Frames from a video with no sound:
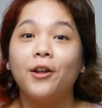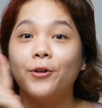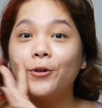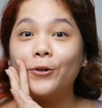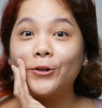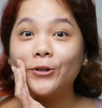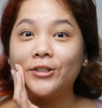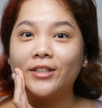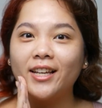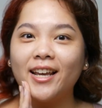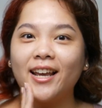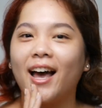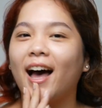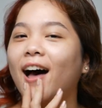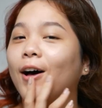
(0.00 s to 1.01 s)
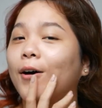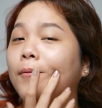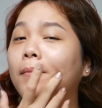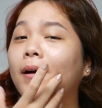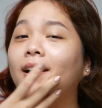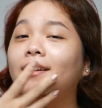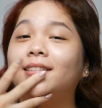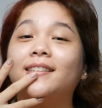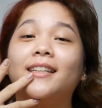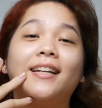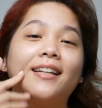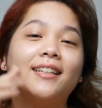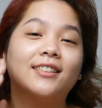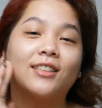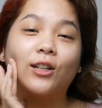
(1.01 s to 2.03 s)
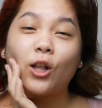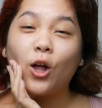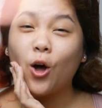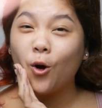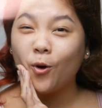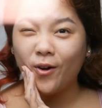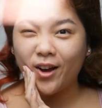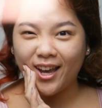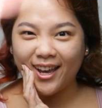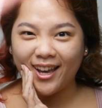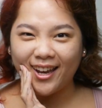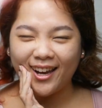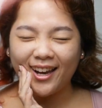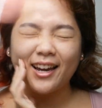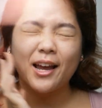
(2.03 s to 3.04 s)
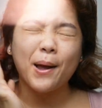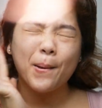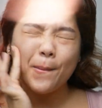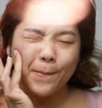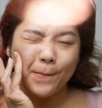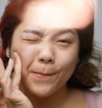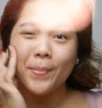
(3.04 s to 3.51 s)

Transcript: Do you see how my skin is glowing?